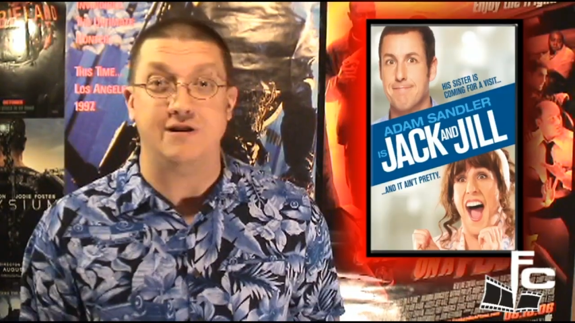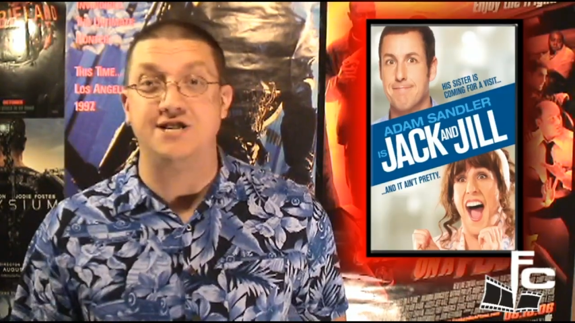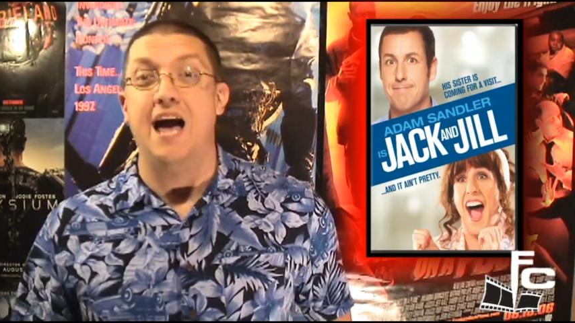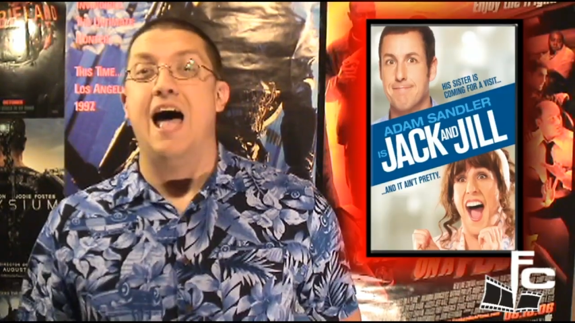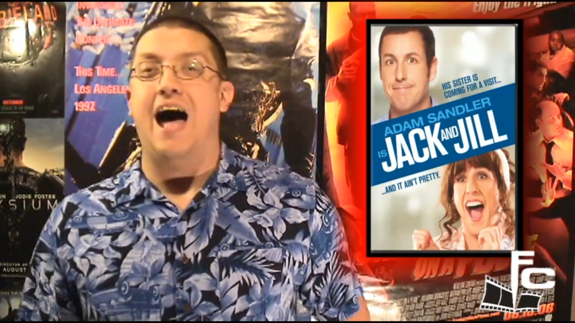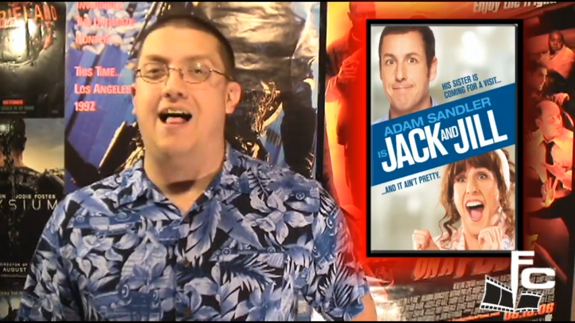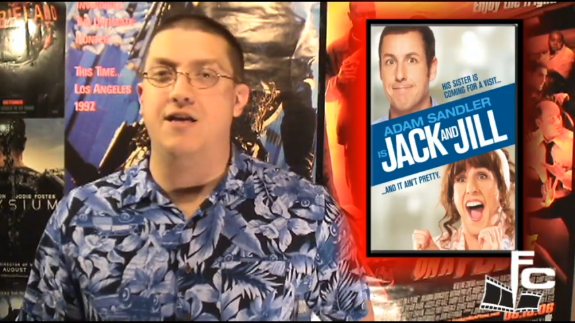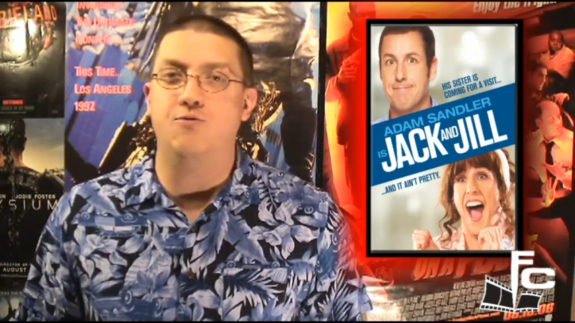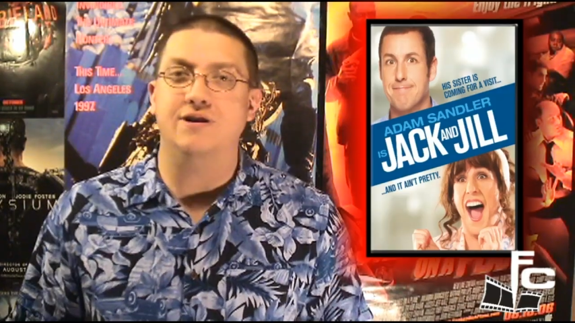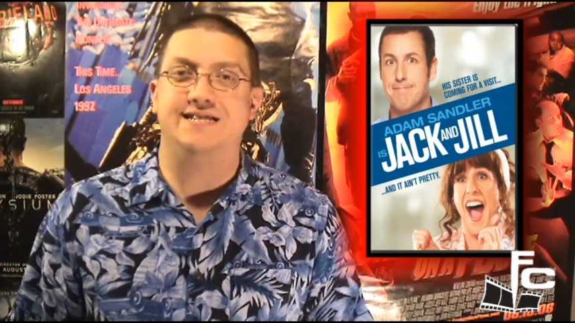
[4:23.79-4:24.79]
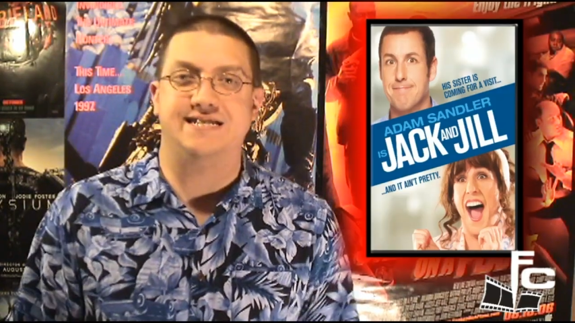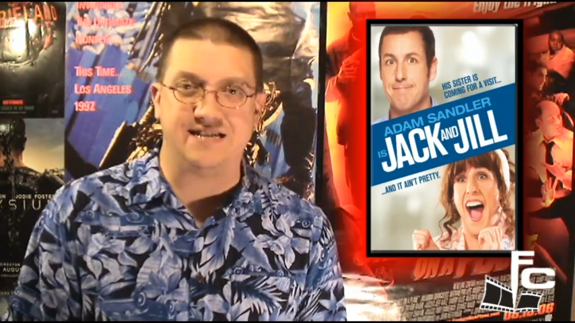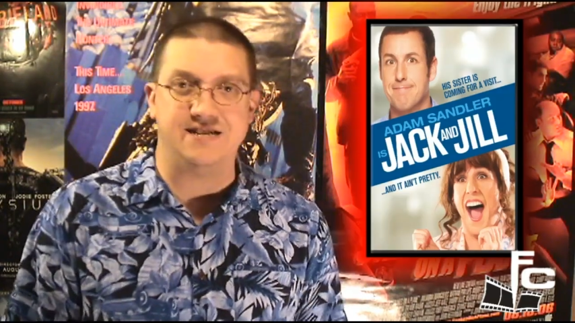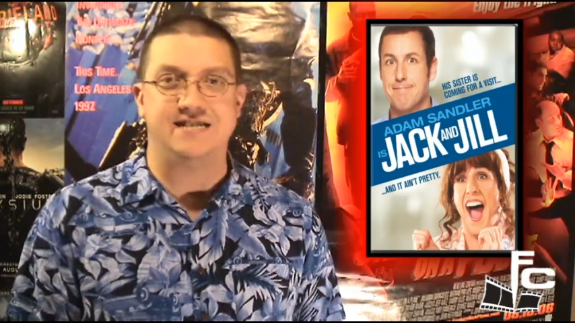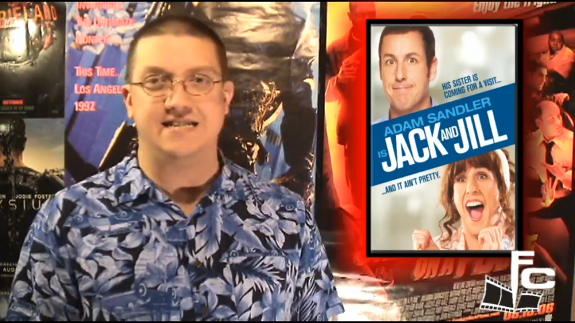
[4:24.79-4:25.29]
Speaker 1: which Hollywood
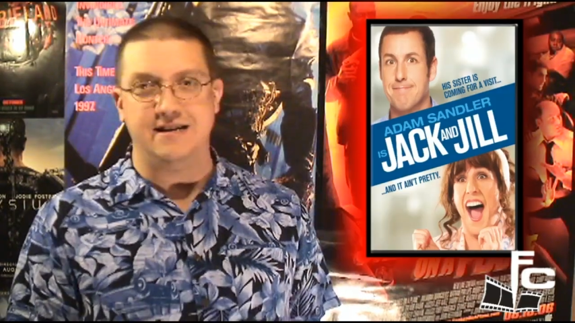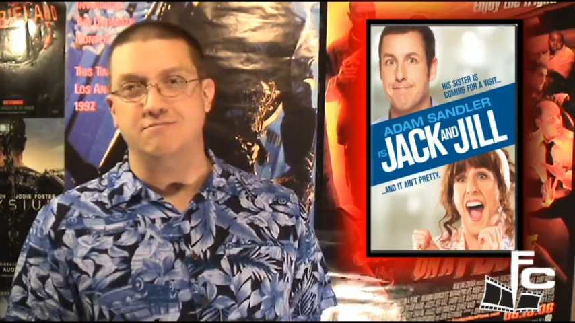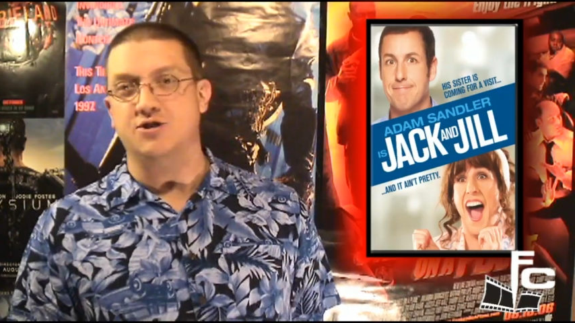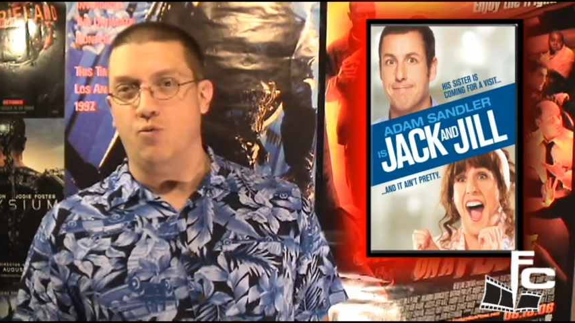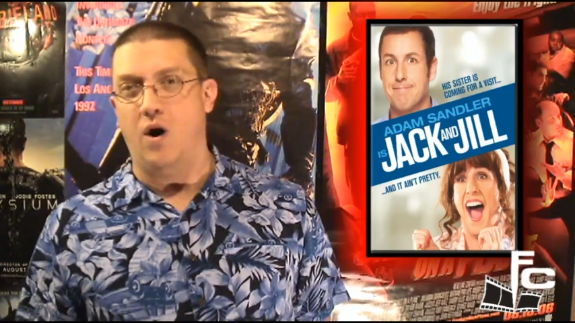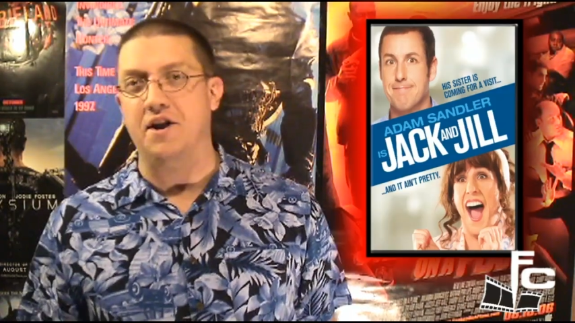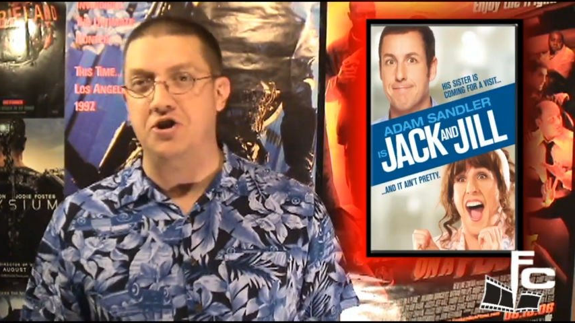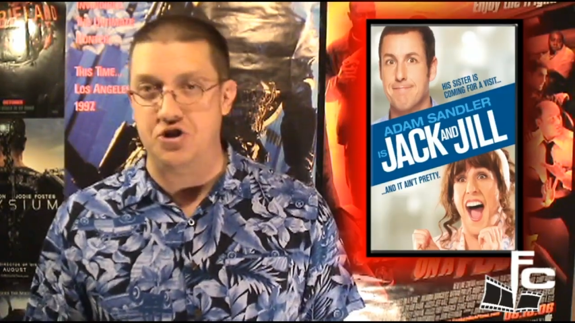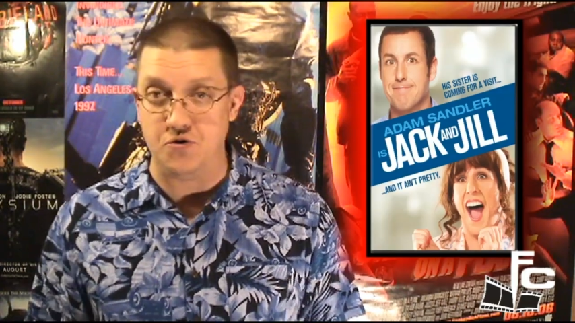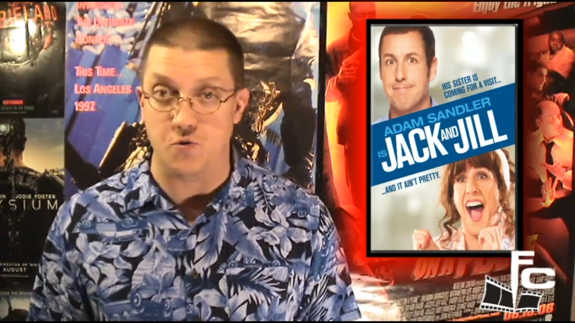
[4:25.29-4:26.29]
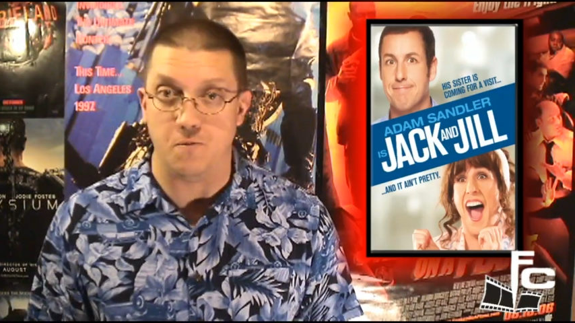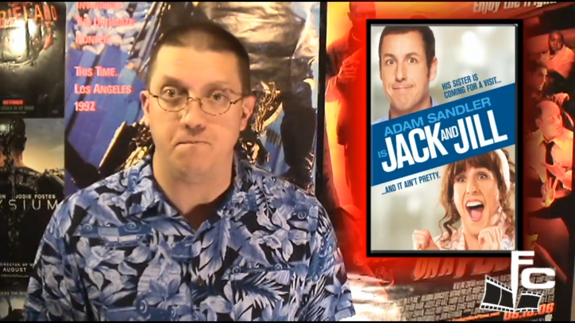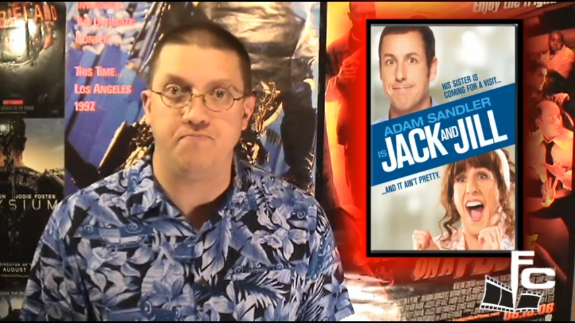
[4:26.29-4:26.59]
still seems to want to do.